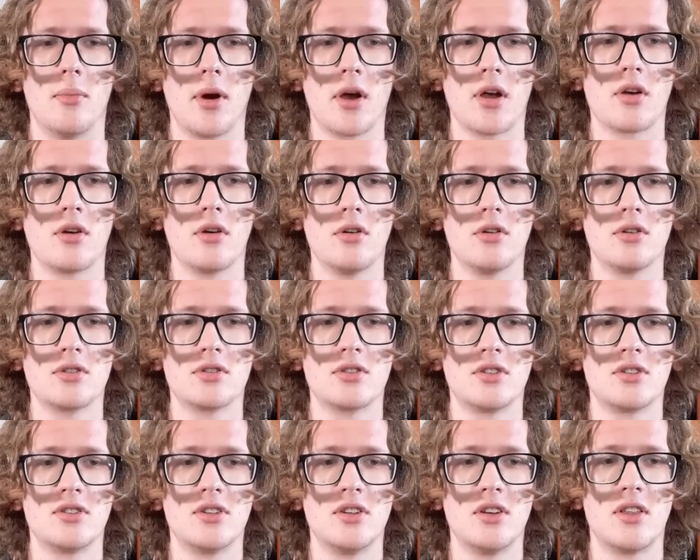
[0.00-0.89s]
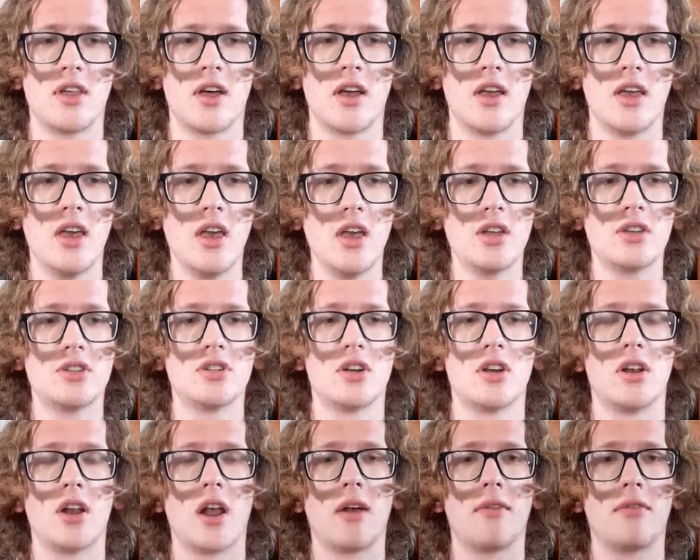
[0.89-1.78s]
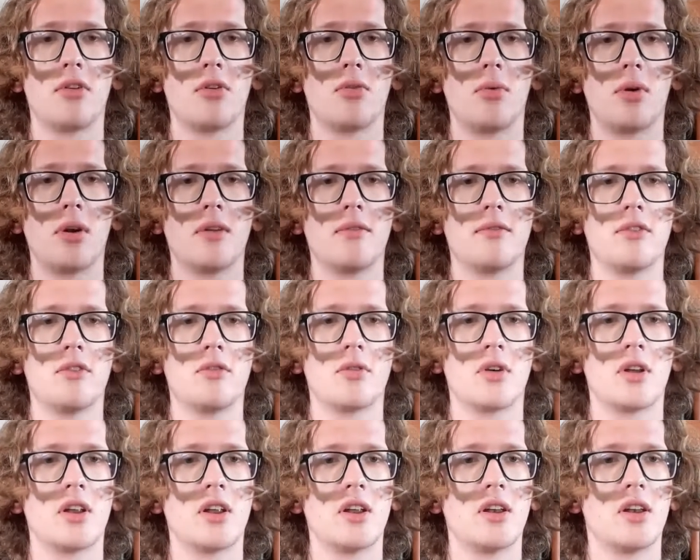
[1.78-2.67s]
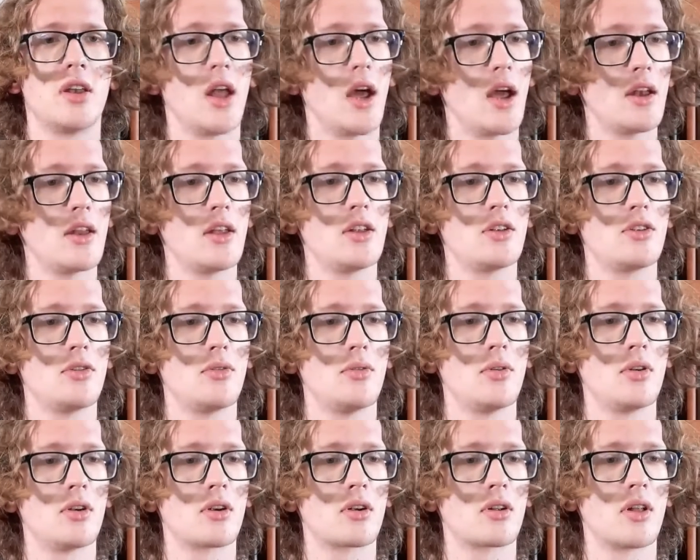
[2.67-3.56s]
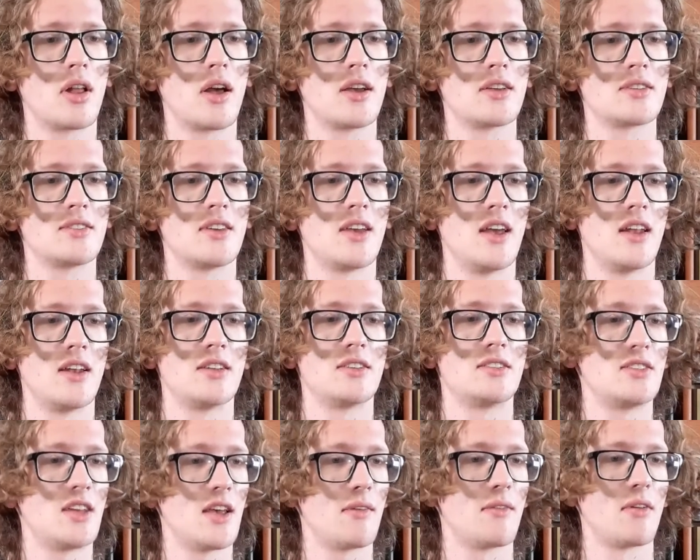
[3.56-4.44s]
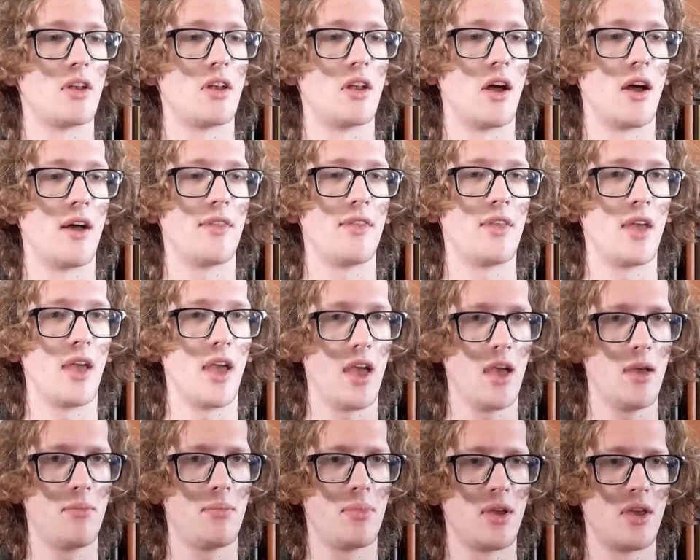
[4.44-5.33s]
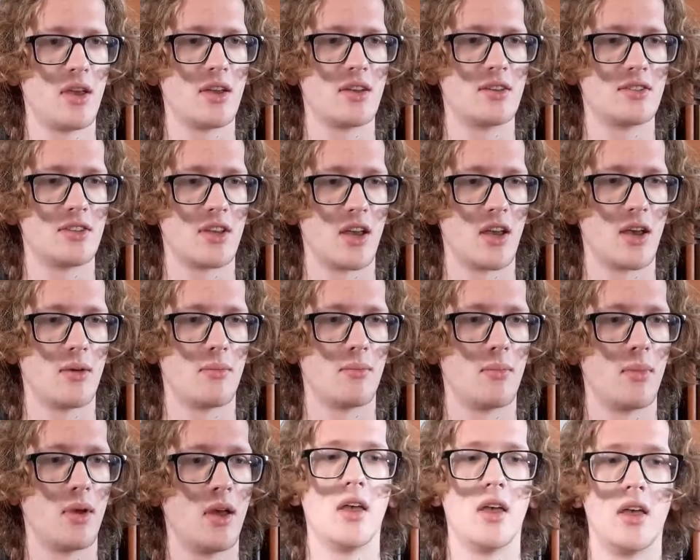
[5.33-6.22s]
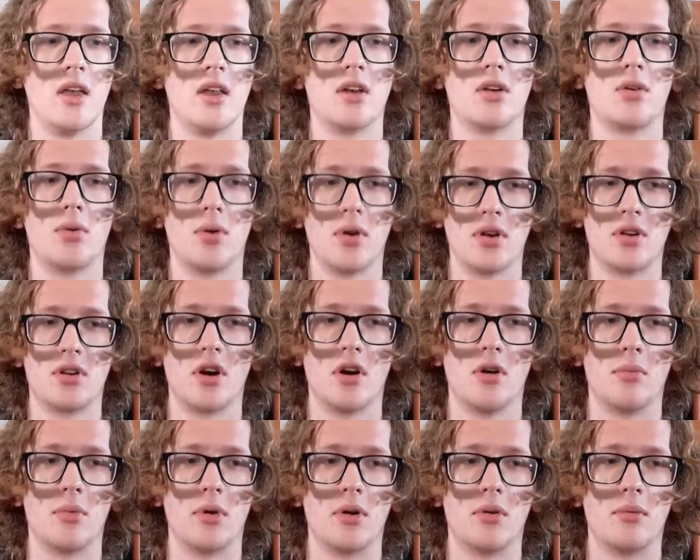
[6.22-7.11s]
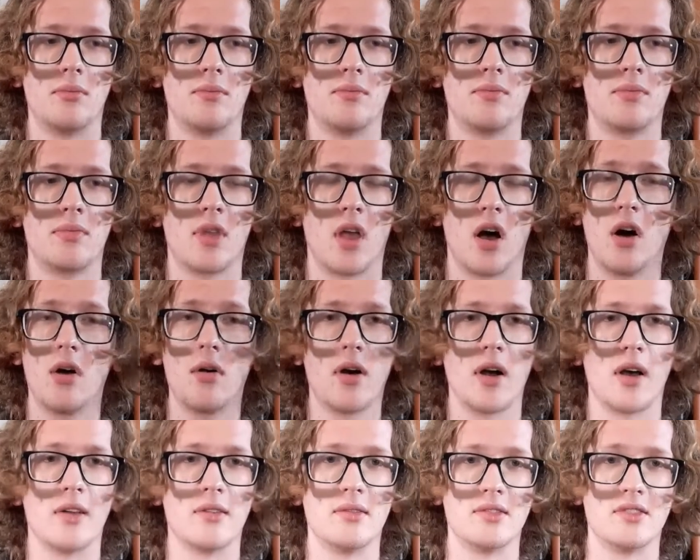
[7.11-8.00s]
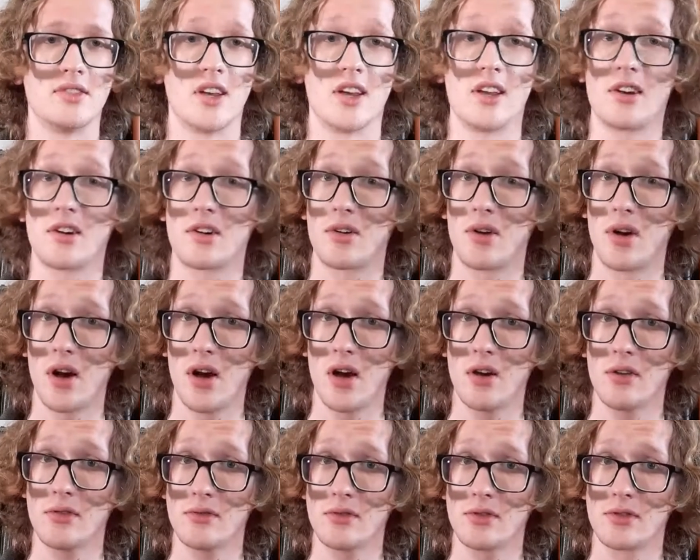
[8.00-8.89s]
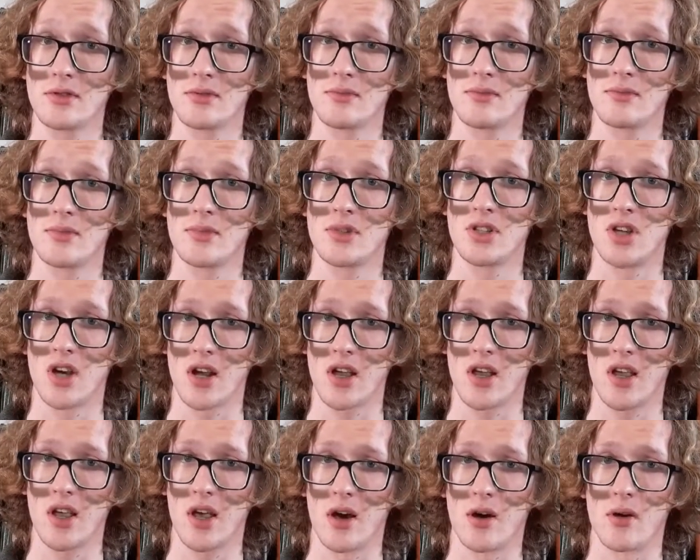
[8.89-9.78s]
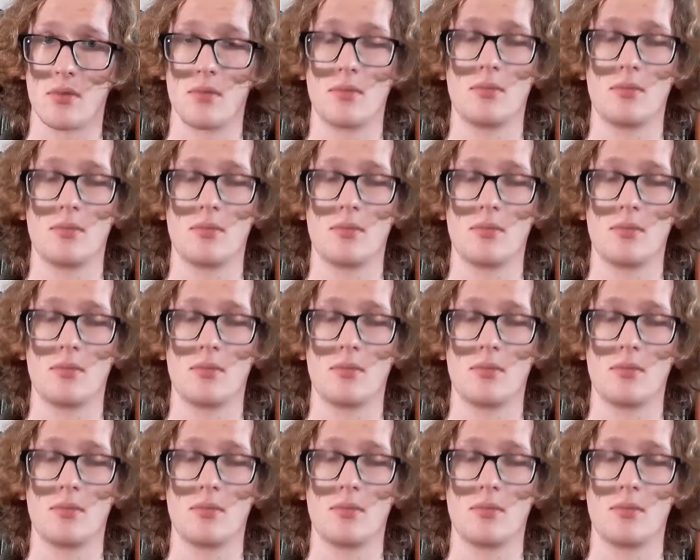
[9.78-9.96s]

My goal is to see that each and every one of you get a 92 in your class and a 7 on the AP exam in Quintober. Alright, Zander Crowns, checking out.